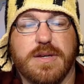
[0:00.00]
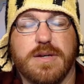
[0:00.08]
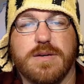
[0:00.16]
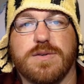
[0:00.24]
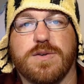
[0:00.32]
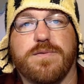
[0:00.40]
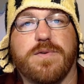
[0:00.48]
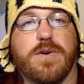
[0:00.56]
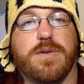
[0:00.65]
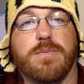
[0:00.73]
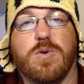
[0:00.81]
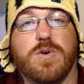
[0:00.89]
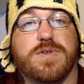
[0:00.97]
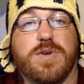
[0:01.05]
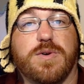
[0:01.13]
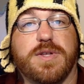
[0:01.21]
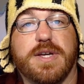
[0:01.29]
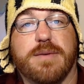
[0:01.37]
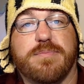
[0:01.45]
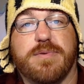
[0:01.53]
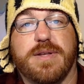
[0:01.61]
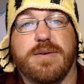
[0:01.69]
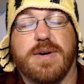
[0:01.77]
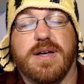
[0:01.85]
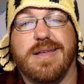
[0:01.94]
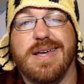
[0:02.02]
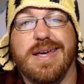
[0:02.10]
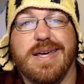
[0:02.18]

So far, the mold's holding up really well.